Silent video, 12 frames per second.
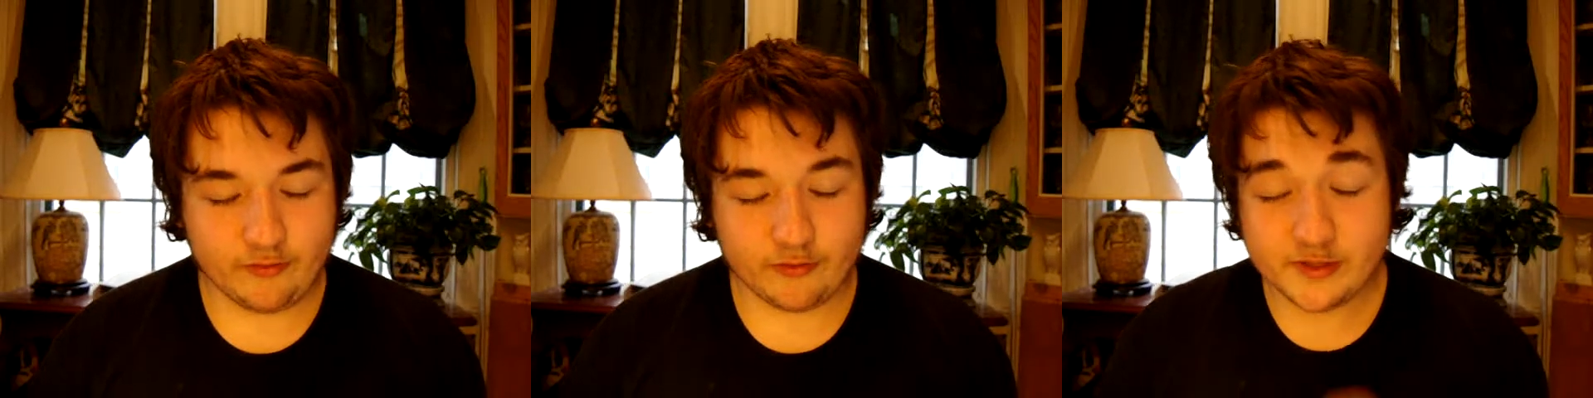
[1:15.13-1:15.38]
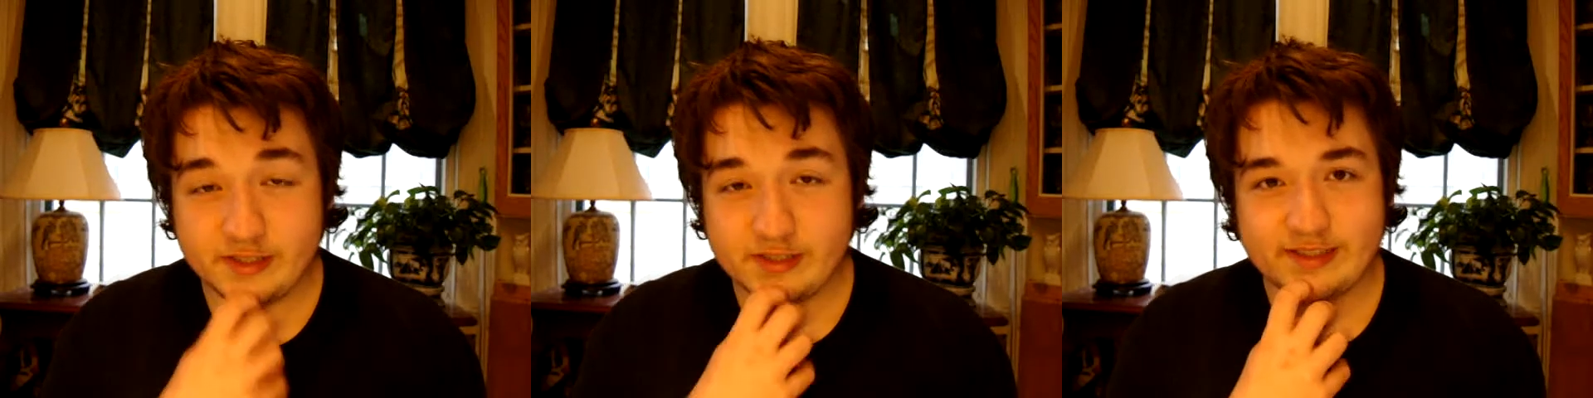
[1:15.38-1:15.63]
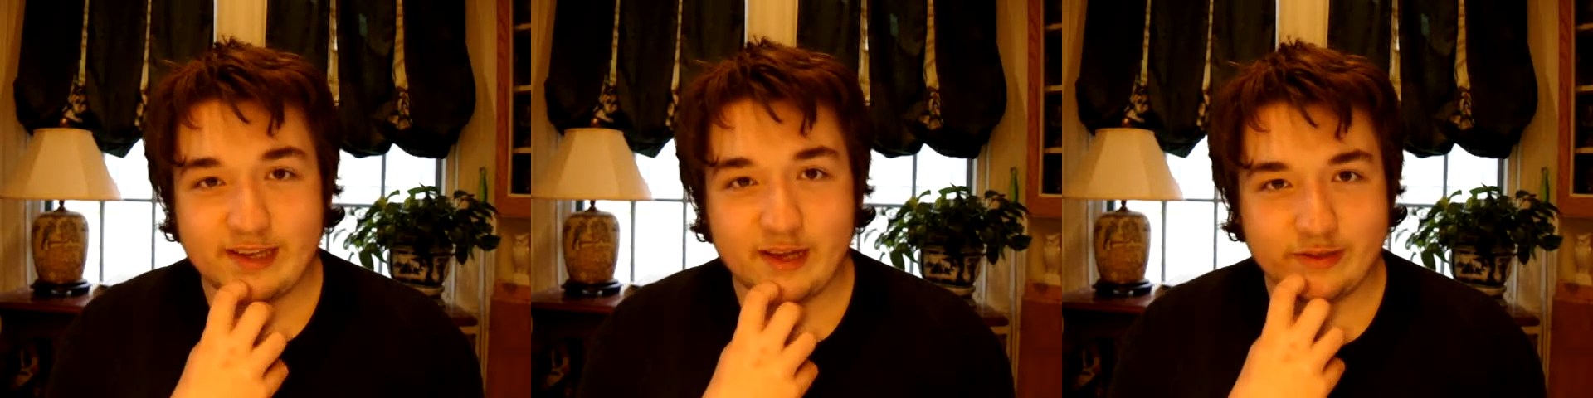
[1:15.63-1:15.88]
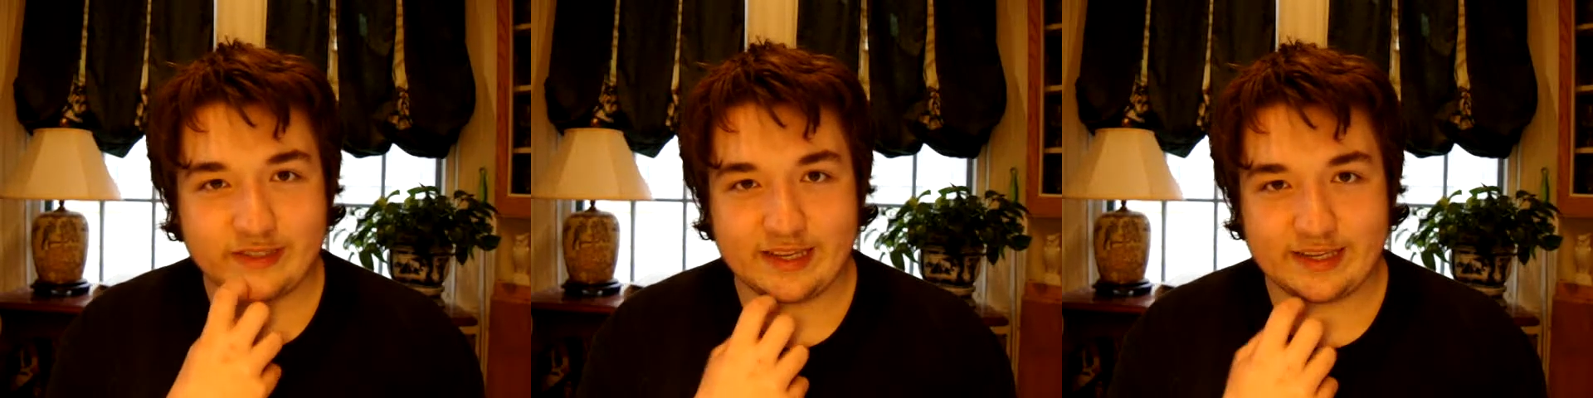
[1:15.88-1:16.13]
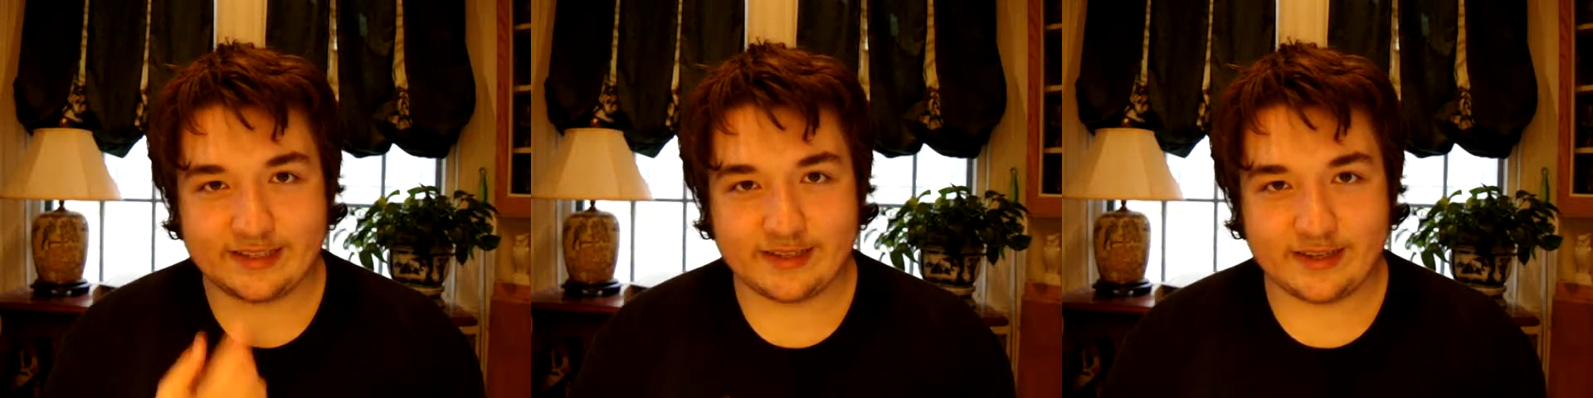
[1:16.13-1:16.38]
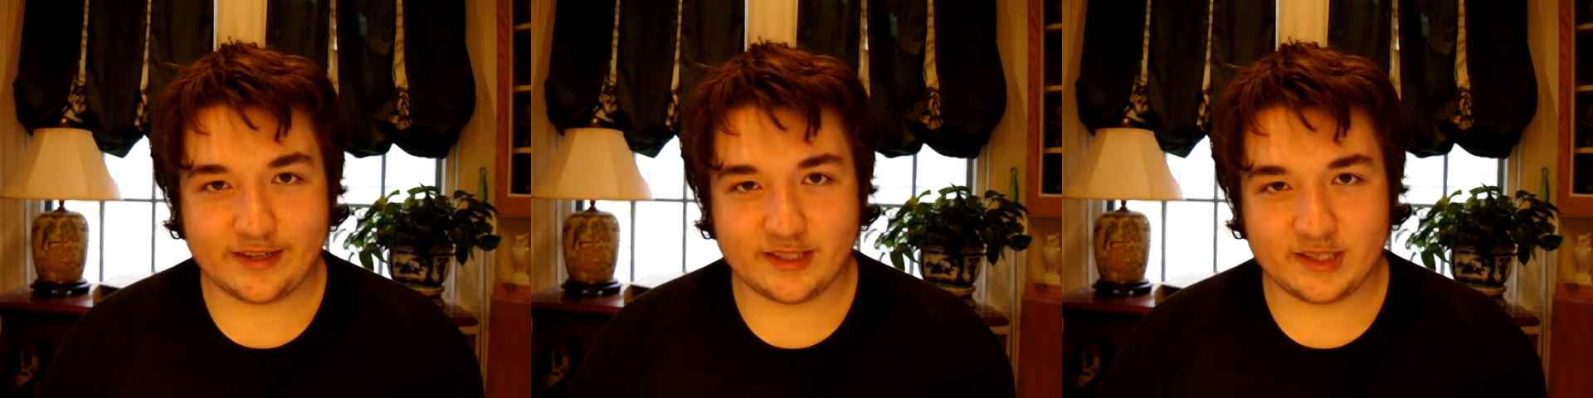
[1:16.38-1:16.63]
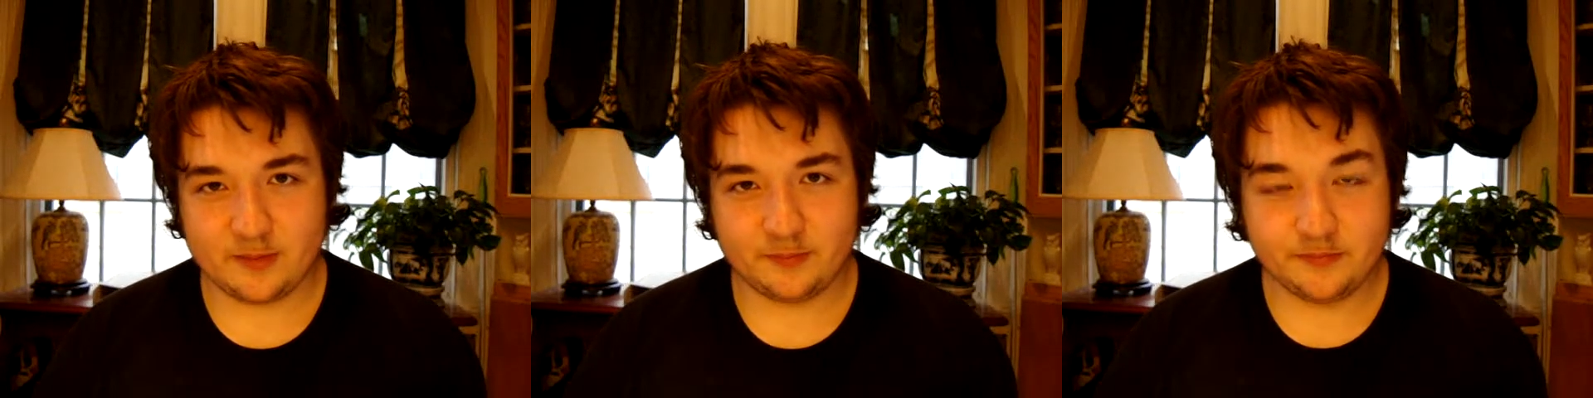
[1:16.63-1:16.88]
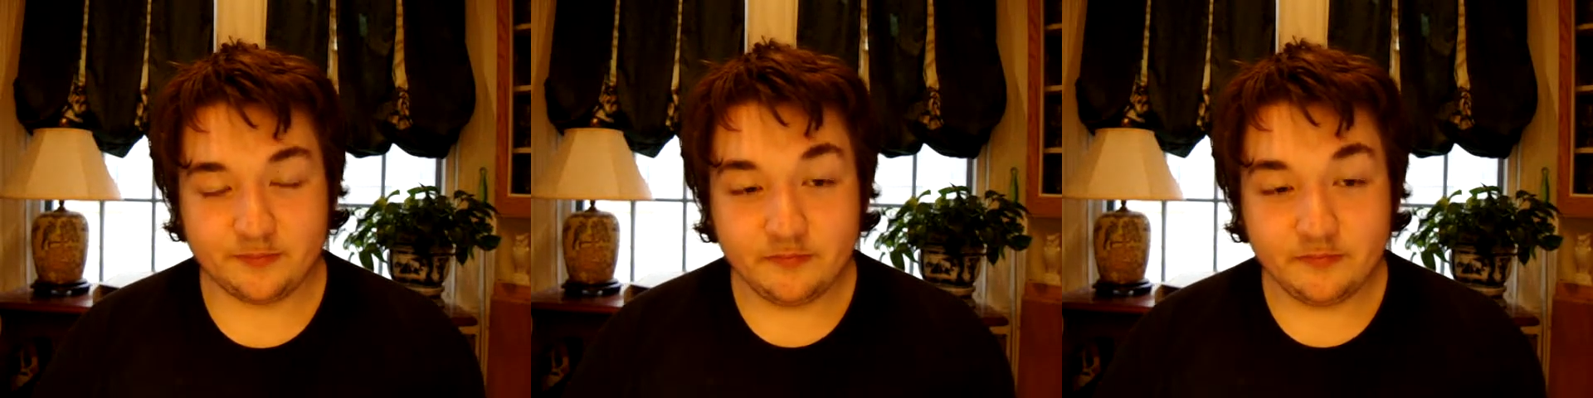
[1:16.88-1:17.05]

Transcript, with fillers: ever since I was like six.